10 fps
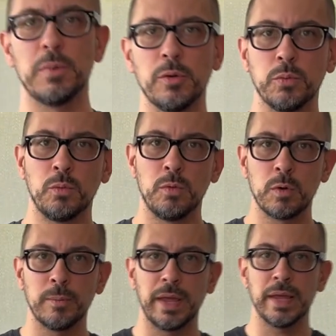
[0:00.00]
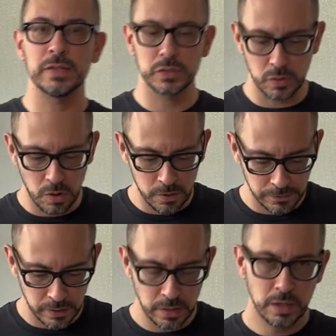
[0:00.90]
both warm and
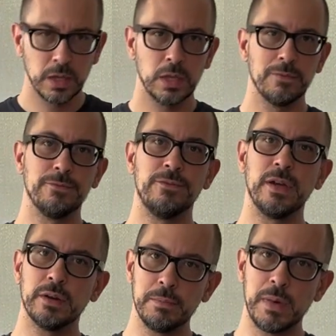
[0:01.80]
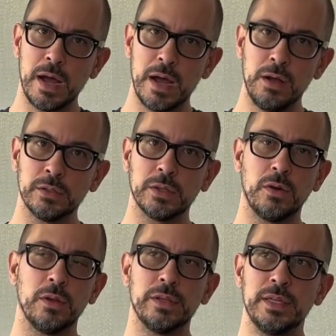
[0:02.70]
soft, very mild
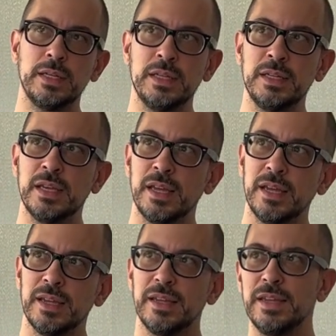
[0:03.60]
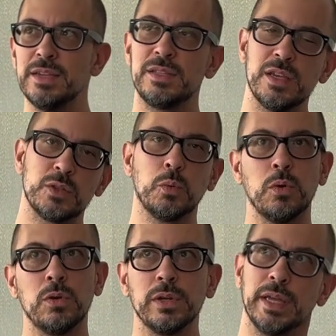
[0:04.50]
on the is this
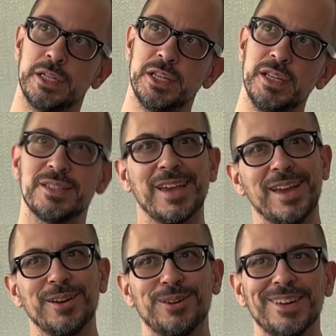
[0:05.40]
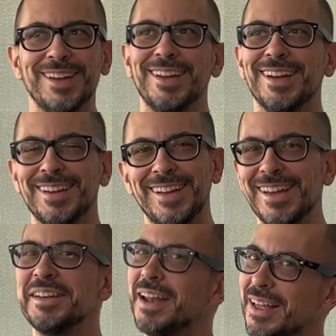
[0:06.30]
wool itchy scale.
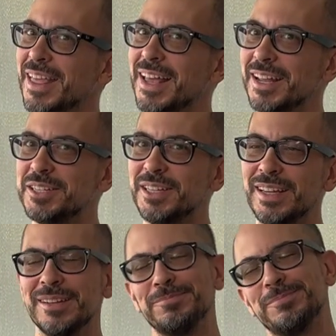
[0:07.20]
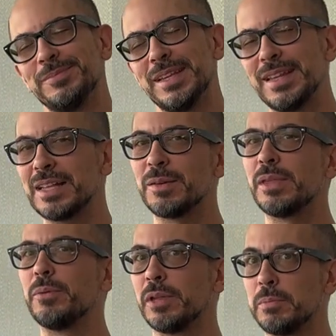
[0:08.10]
Not that itchy, and not something
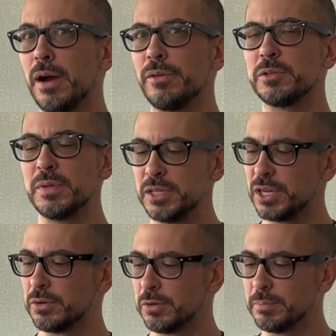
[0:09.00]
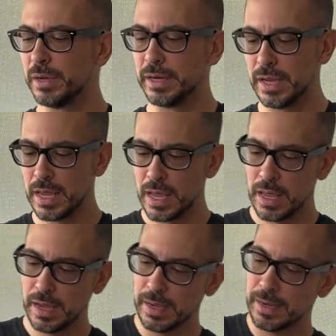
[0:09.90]
that really bothers me in general, but
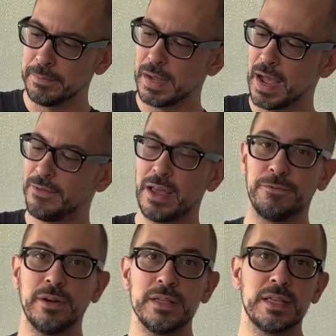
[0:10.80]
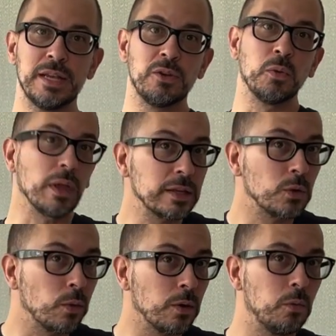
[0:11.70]
I've had friends that don't like to
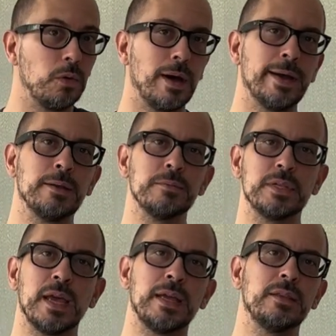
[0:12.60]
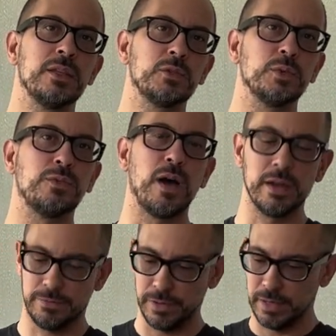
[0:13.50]
wear wool items that this was
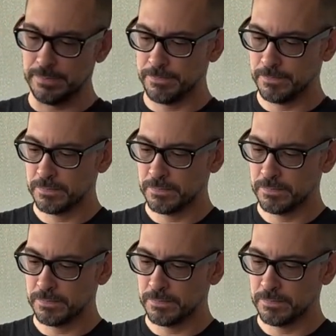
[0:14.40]
fine for them.